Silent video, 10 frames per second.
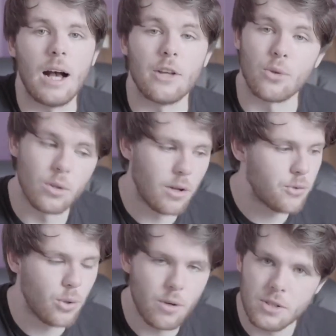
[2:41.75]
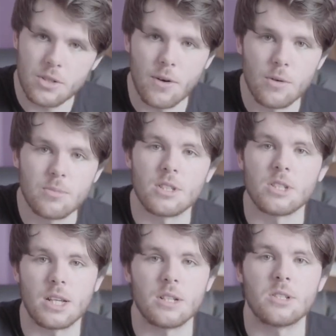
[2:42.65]
I do love two of his films, The
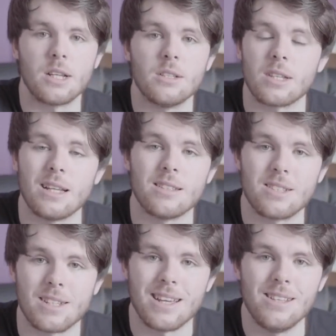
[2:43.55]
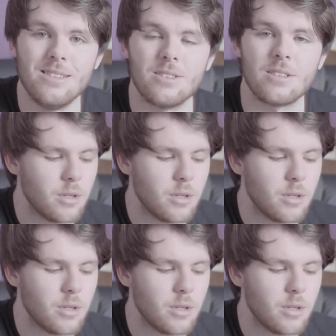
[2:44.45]
Sixth Sense and Signs,